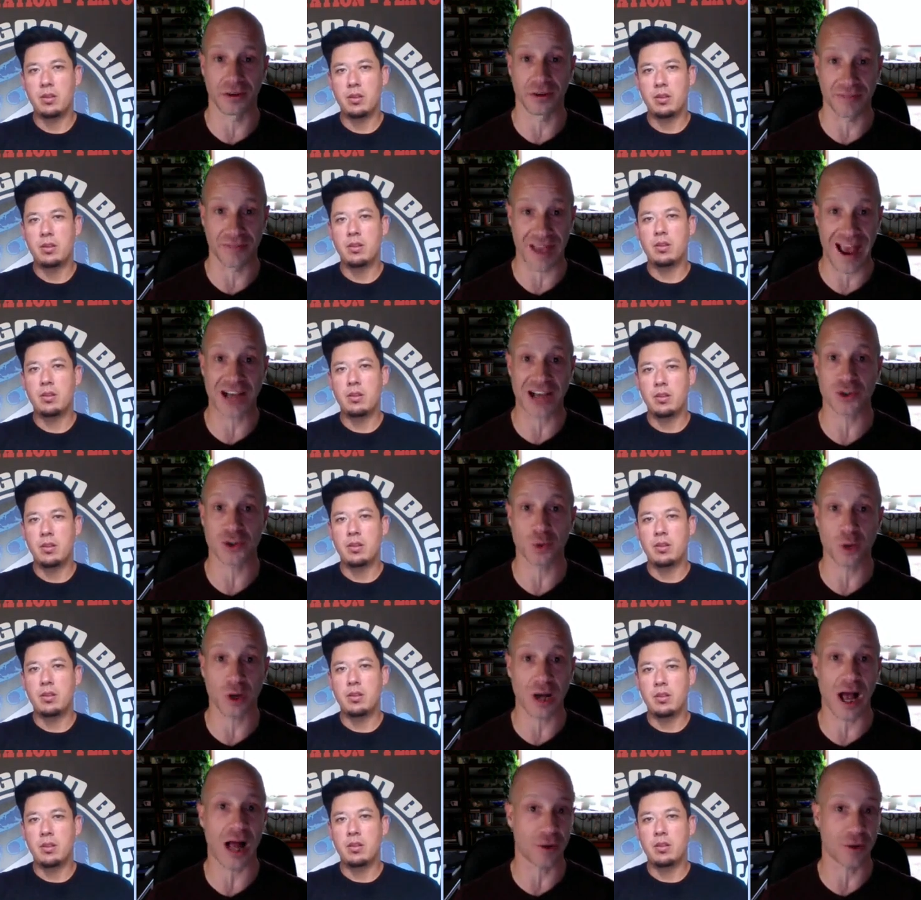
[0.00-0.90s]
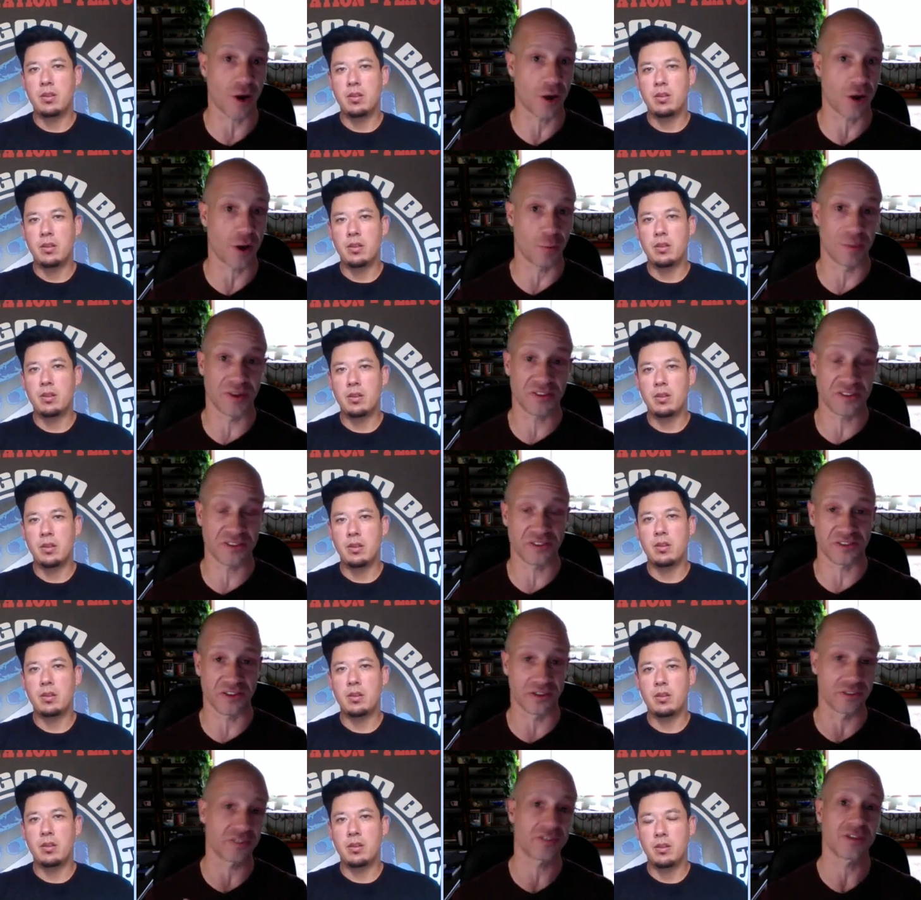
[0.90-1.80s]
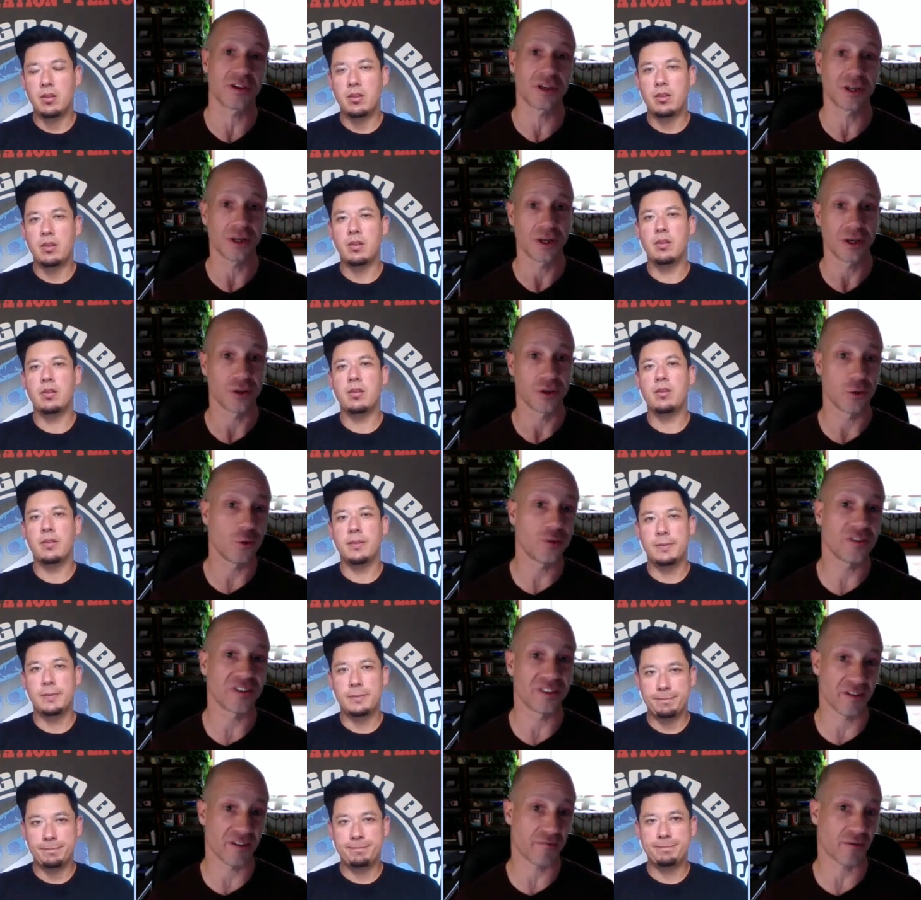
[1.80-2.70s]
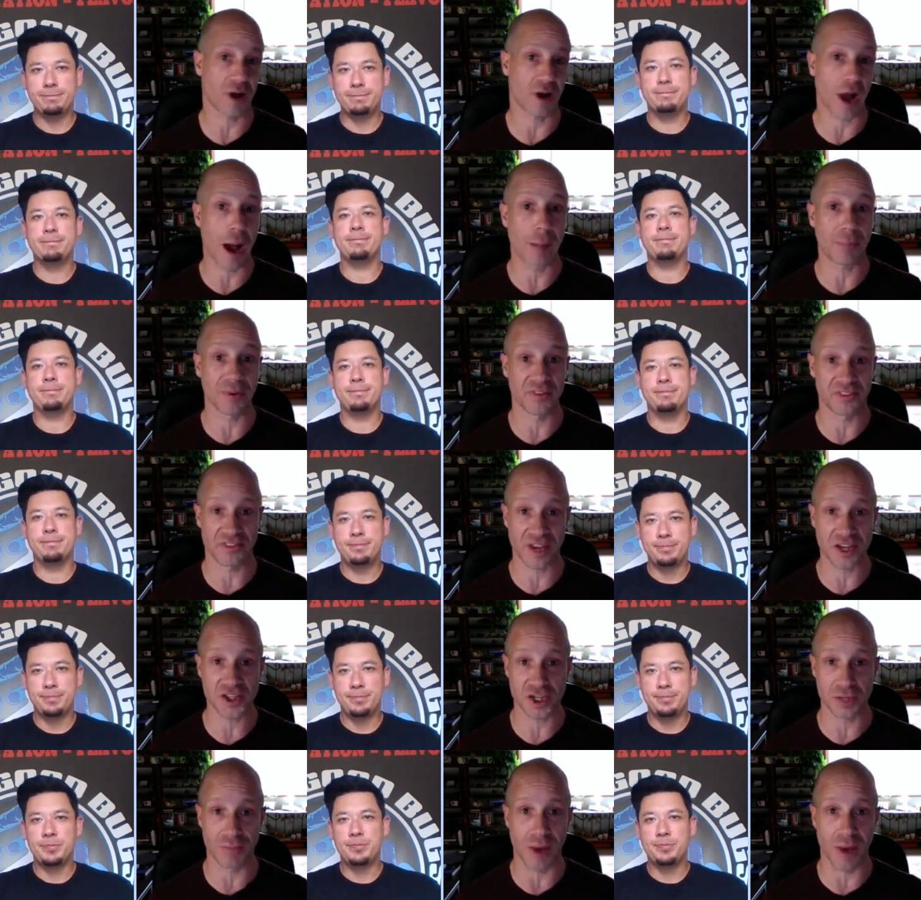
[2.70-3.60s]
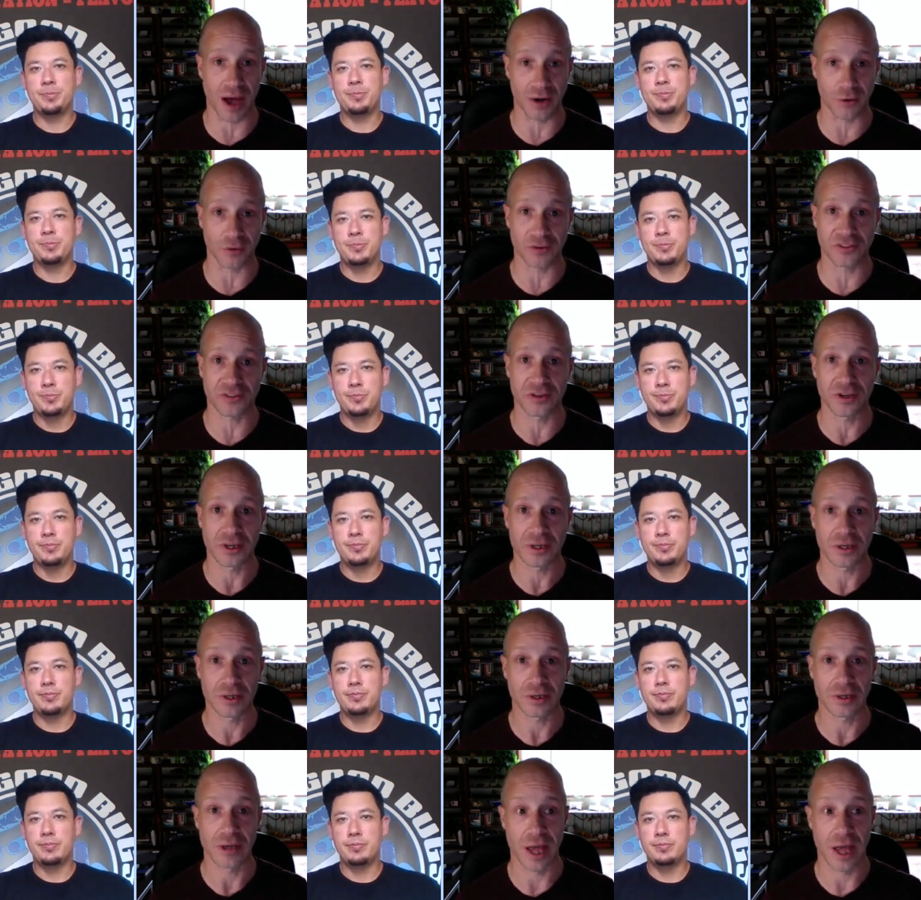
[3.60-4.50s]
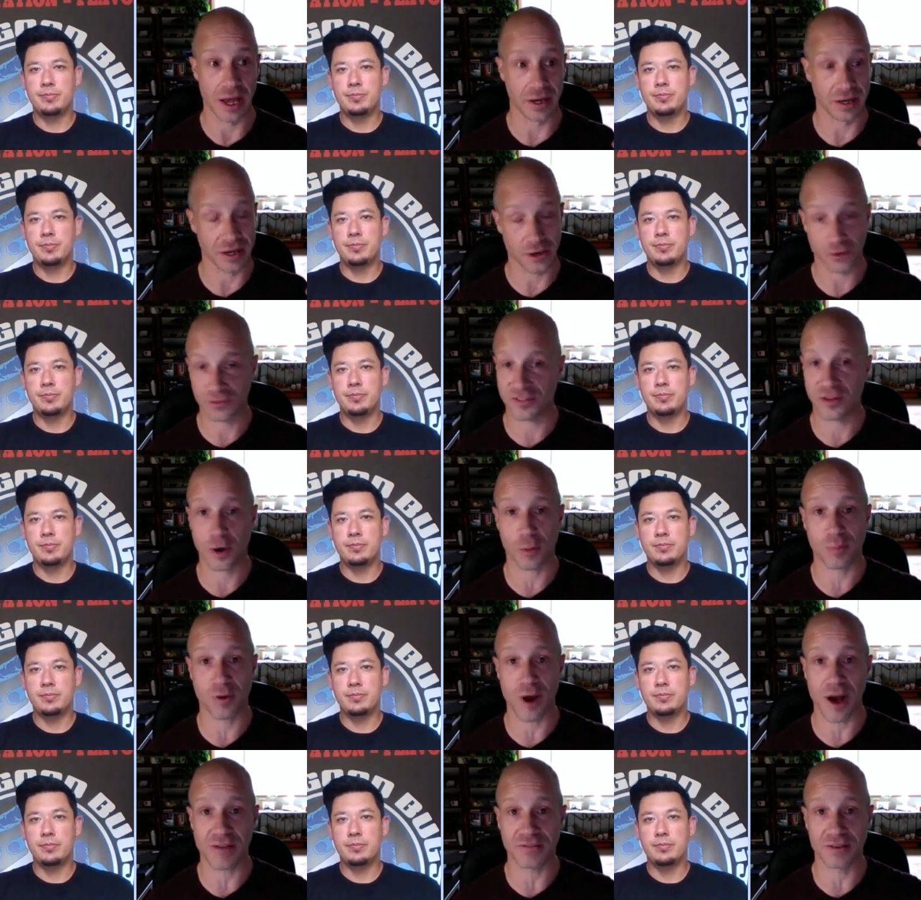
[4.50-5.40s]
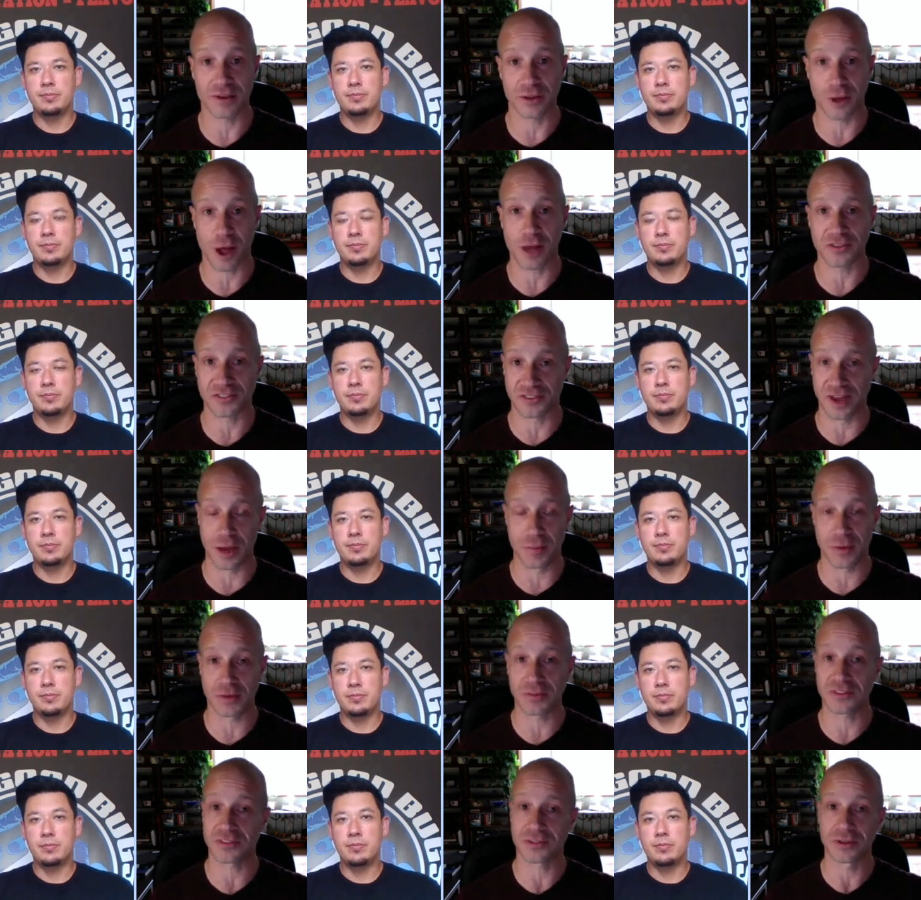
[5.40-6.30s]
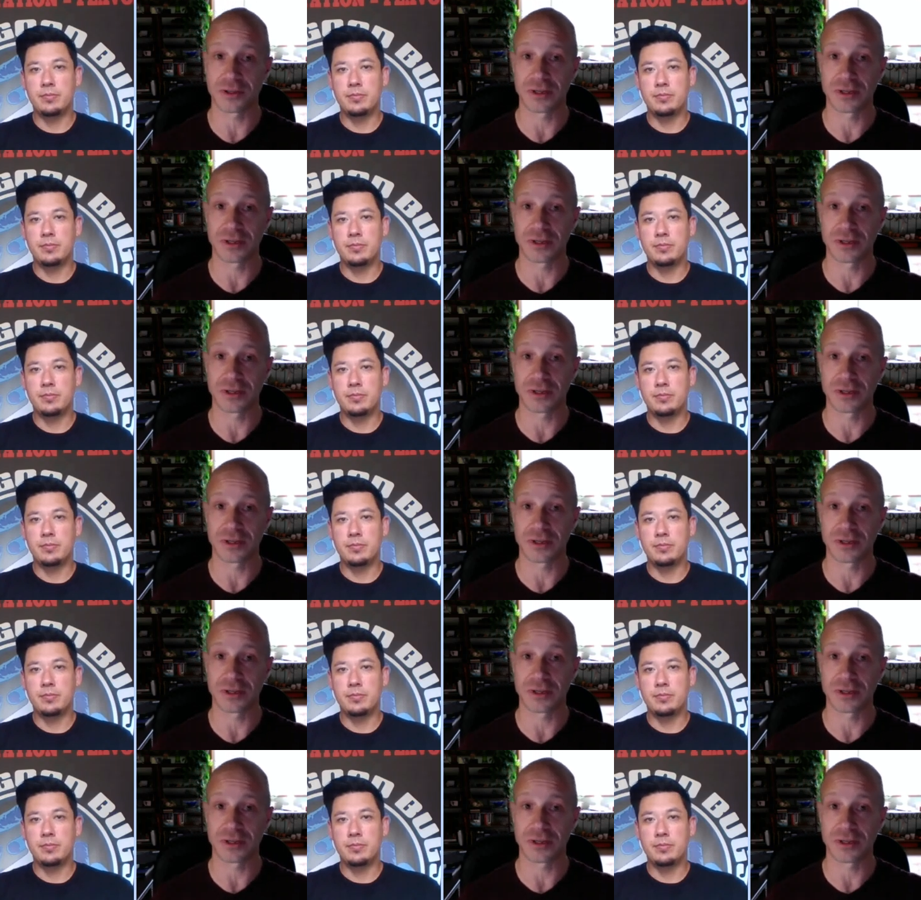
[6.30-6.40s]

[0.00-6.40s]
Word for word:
Speaker 1: of actual Colorado businesses using different compensation models. And here's their profit and loss statements.